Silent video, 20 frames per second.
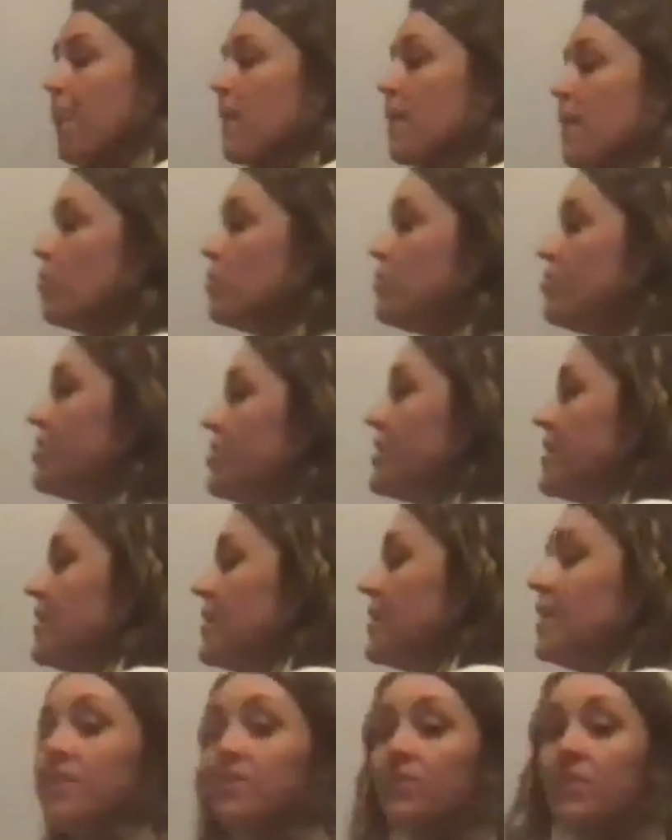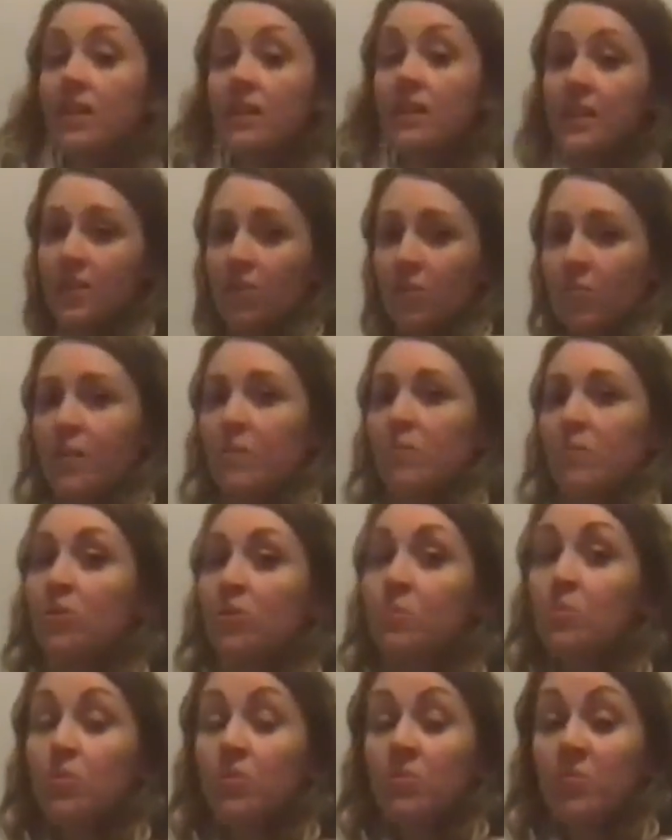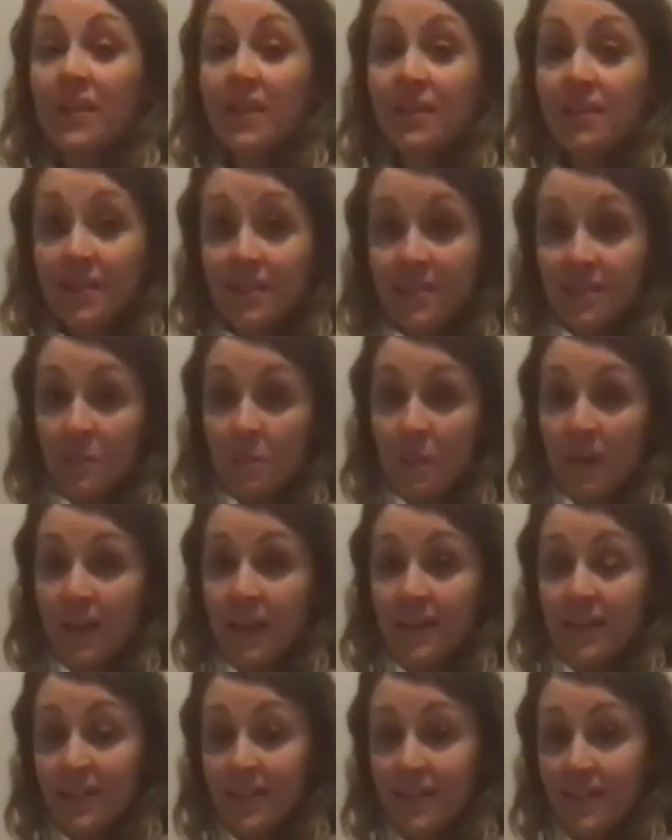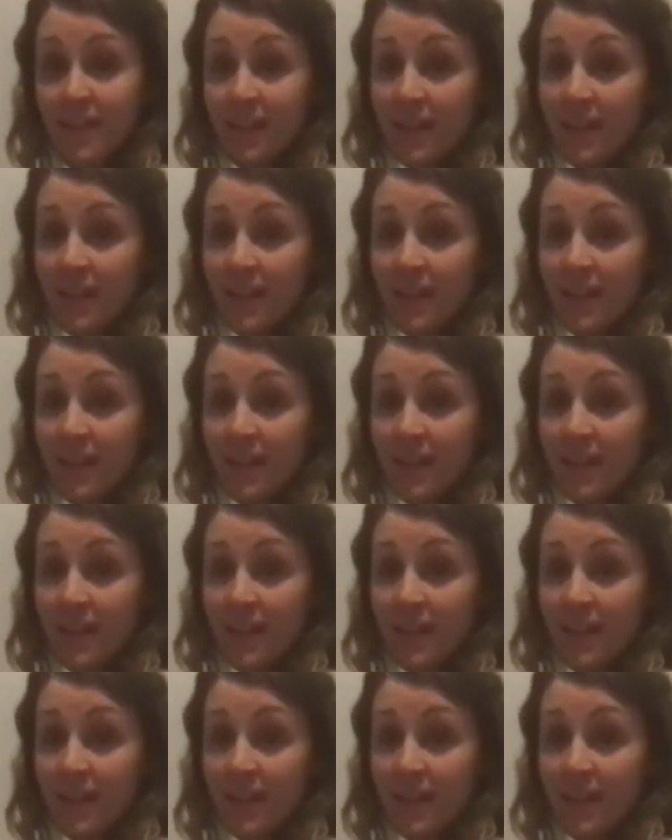We're just going to give a little bit more movement in the spine.